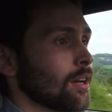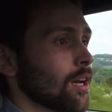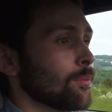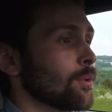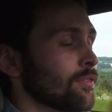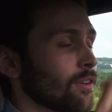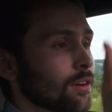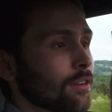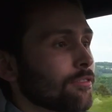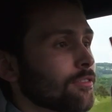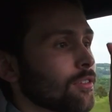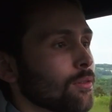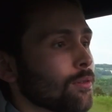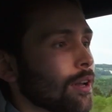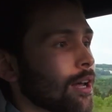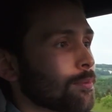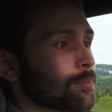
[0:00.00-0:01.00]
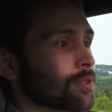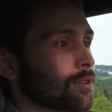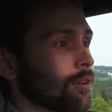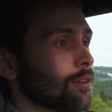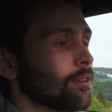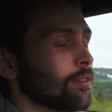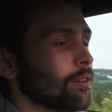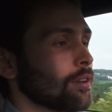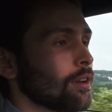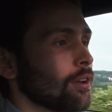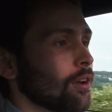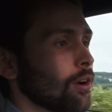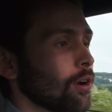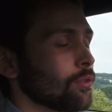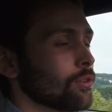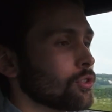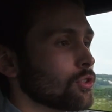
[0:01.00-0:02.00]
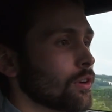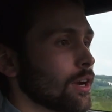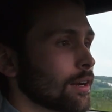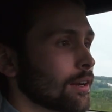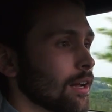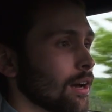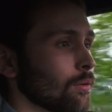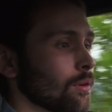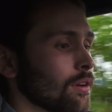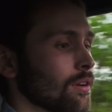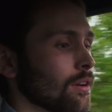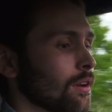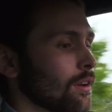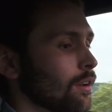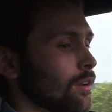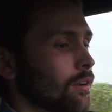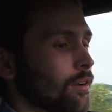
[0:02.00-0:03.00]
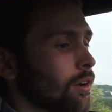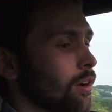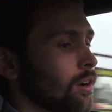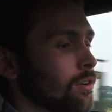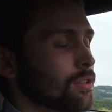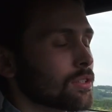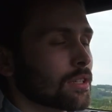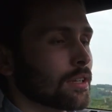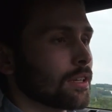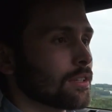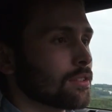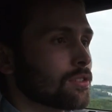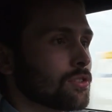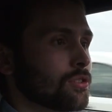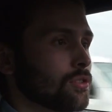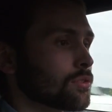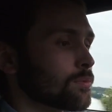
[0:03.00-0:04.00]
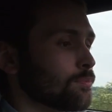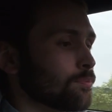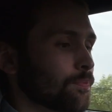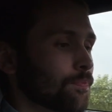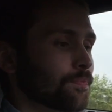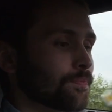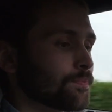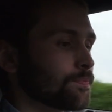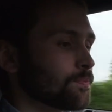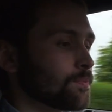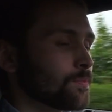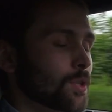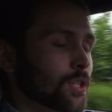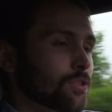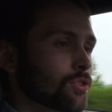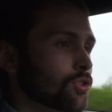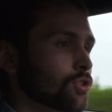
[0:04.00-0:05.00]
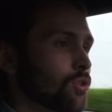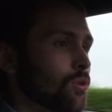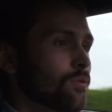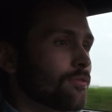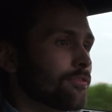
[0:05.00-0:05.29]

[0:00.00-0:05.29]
And we've had a few laps on the track now, and honestly, it's so